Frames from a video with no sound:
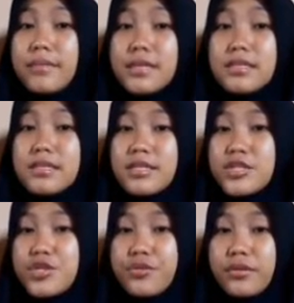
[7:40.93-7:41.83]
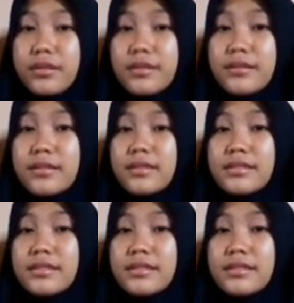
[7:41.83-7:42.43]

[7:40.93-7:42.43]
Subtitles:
must ensure